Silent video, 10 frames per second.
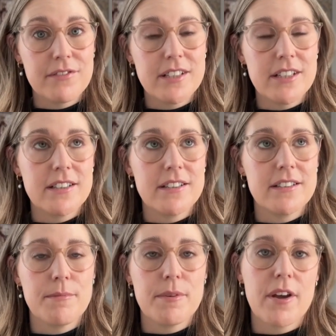I did
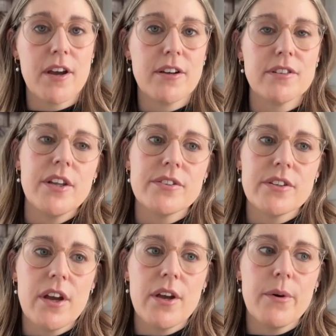some of those.
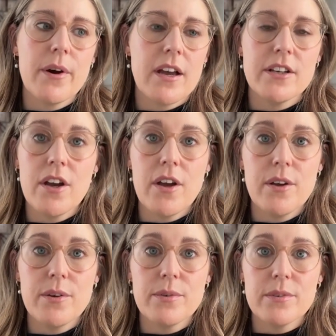So I
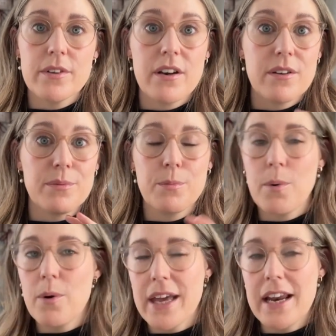know kind of
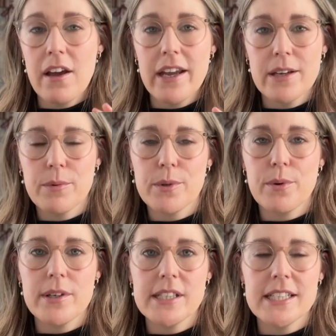what they're like and what the
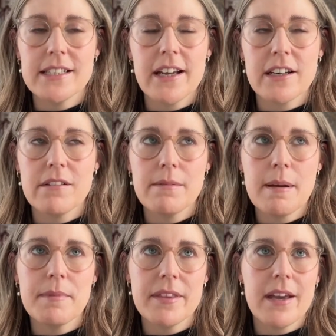quality is like. And I
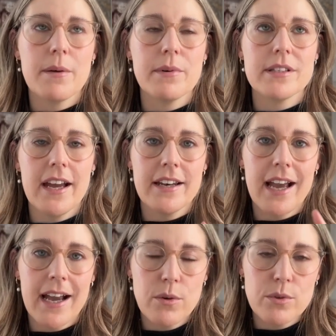remembered there was an
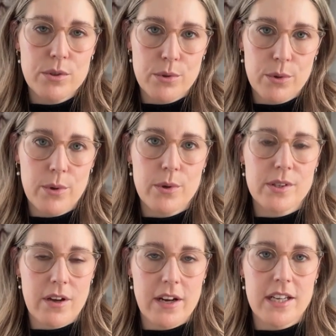outdoor
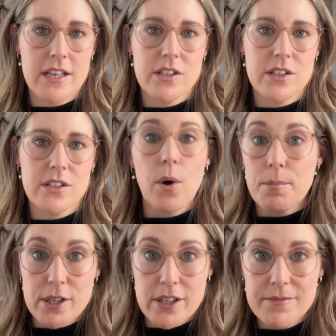signage
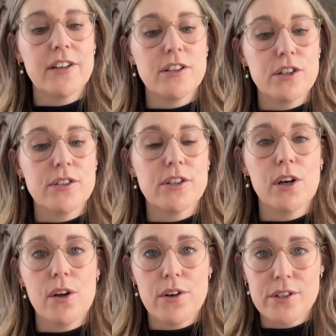option. You could choose a
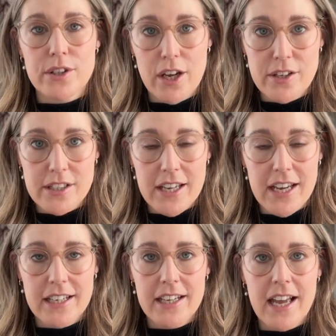gloss
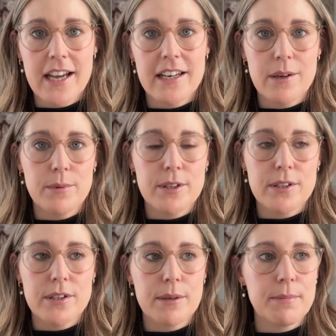coating and it
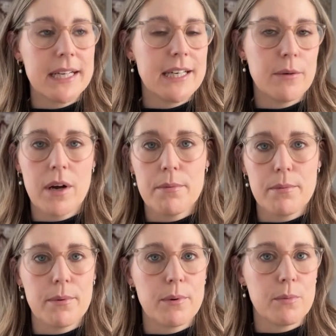was completely
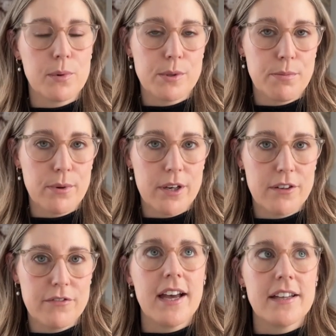wipeable and
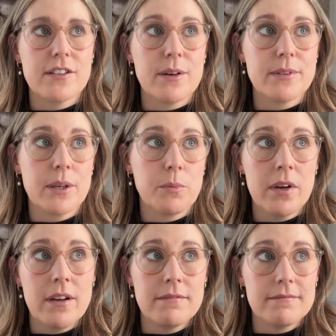waterproof. And so I was like,
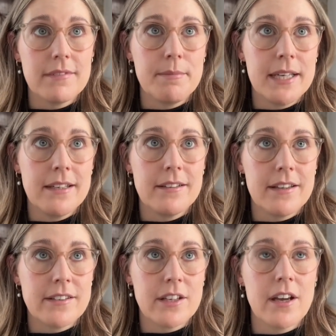well, I mean,
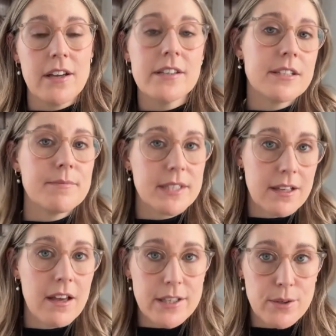there's a custom
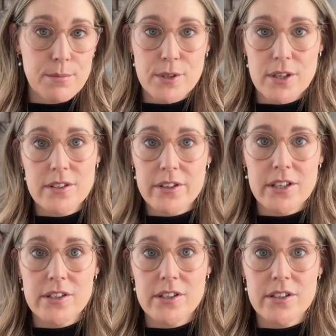size option, so I
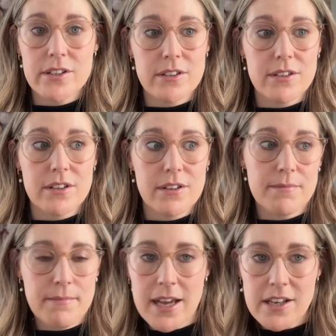could just
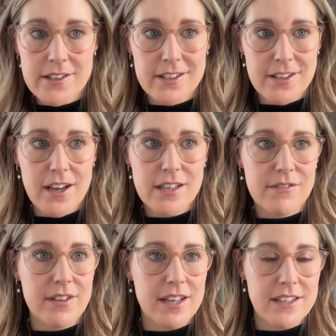measure the size
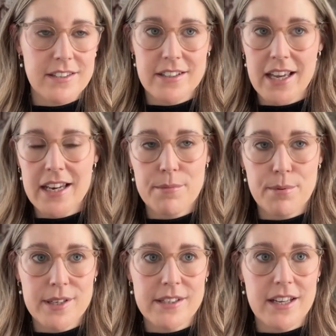of this, get it
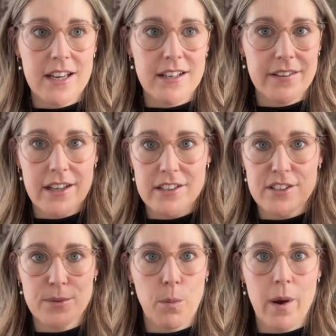printed, and then
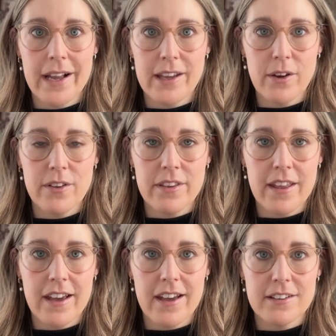just whack it on
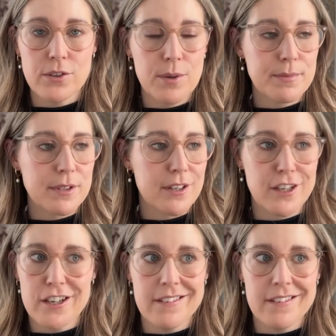there. Job's good.